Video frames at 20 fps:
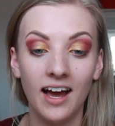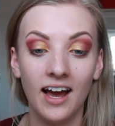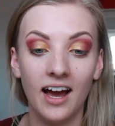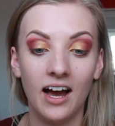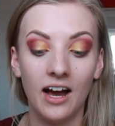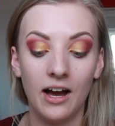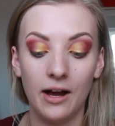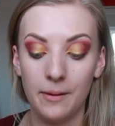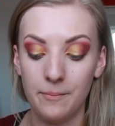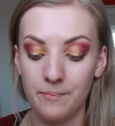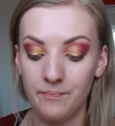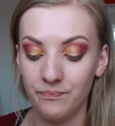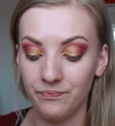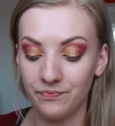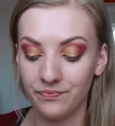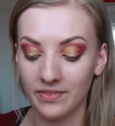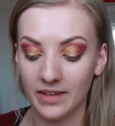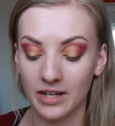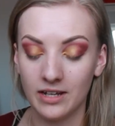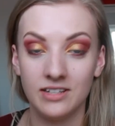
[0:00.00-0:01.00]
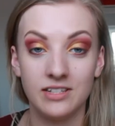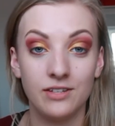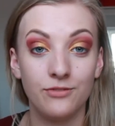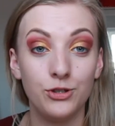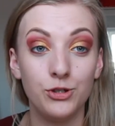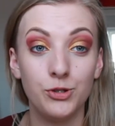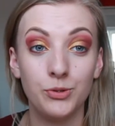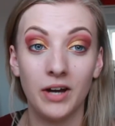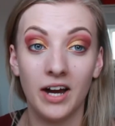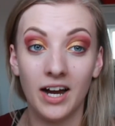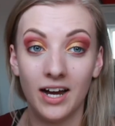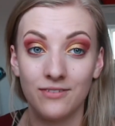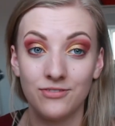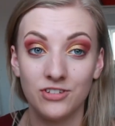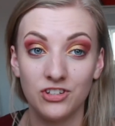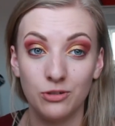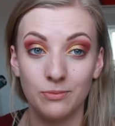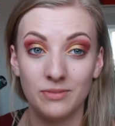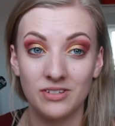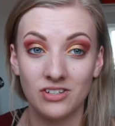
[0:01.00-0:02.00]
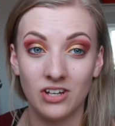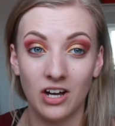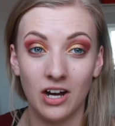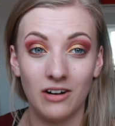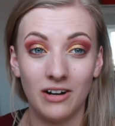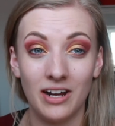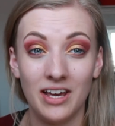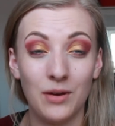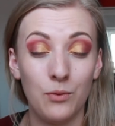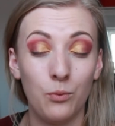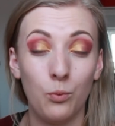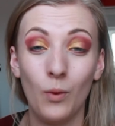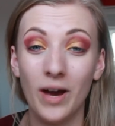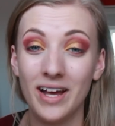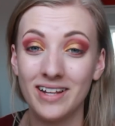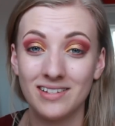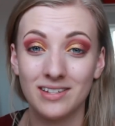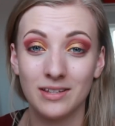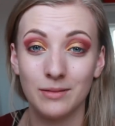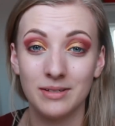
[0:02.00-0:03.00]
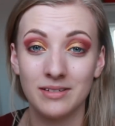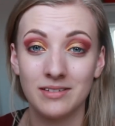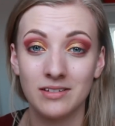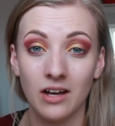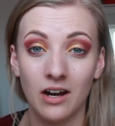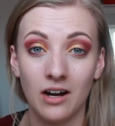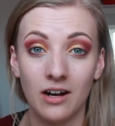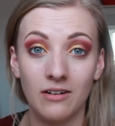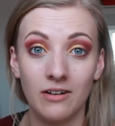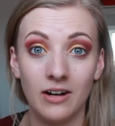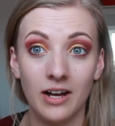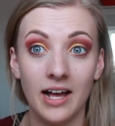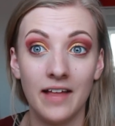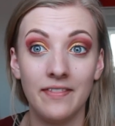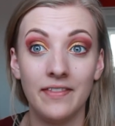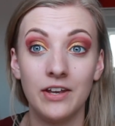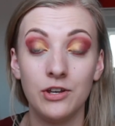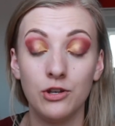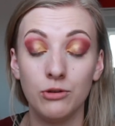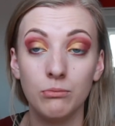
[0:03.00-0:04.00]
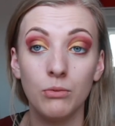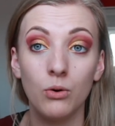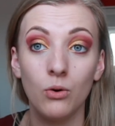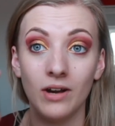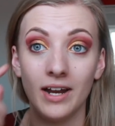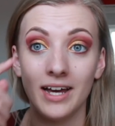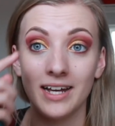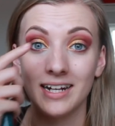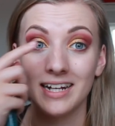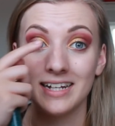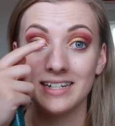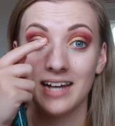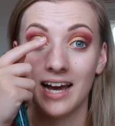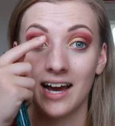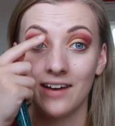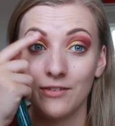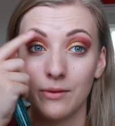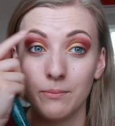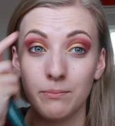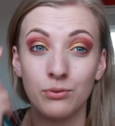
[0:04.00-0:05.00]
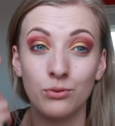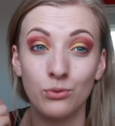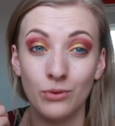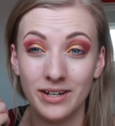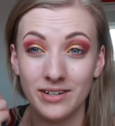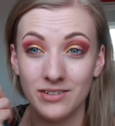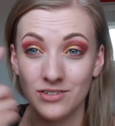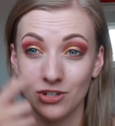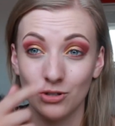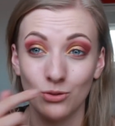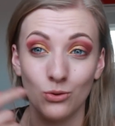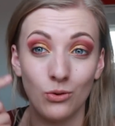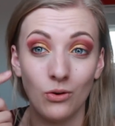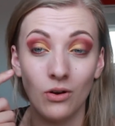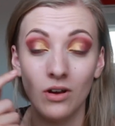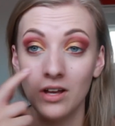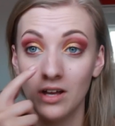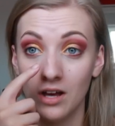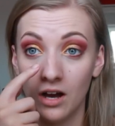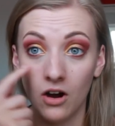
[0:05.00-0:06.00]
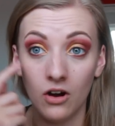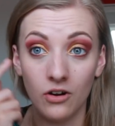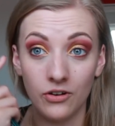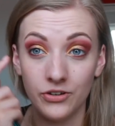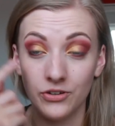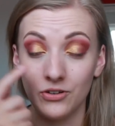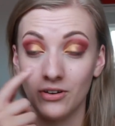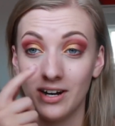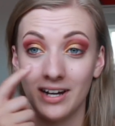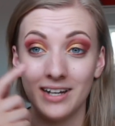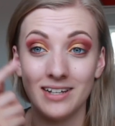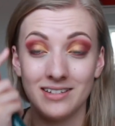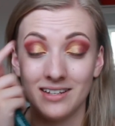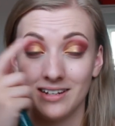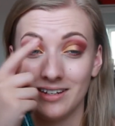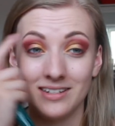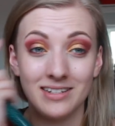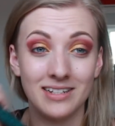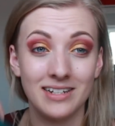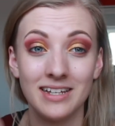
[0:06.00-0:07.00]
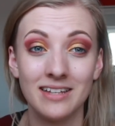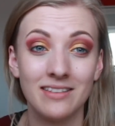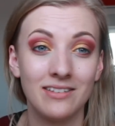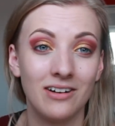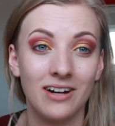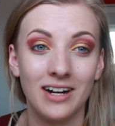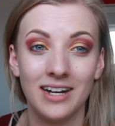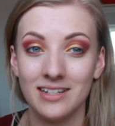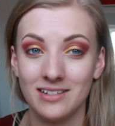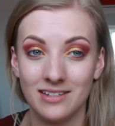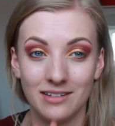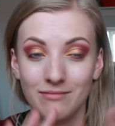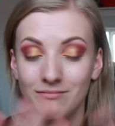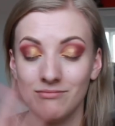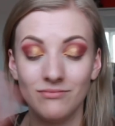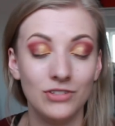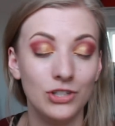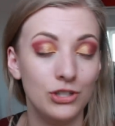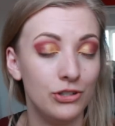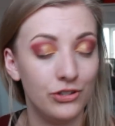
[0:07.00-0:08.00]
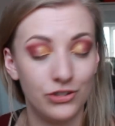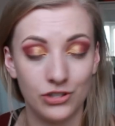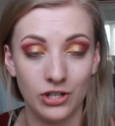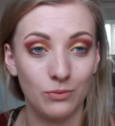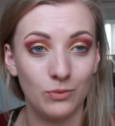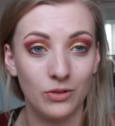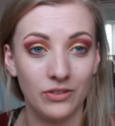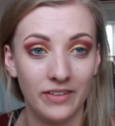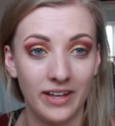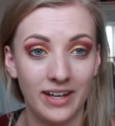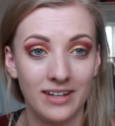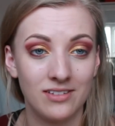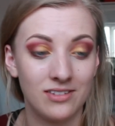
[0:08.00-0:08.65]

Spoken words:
because if you do it after your mascara, it wets the mascara and then you're more likely to have it print or on your eyes and underneath your eyes, and you just don't want that.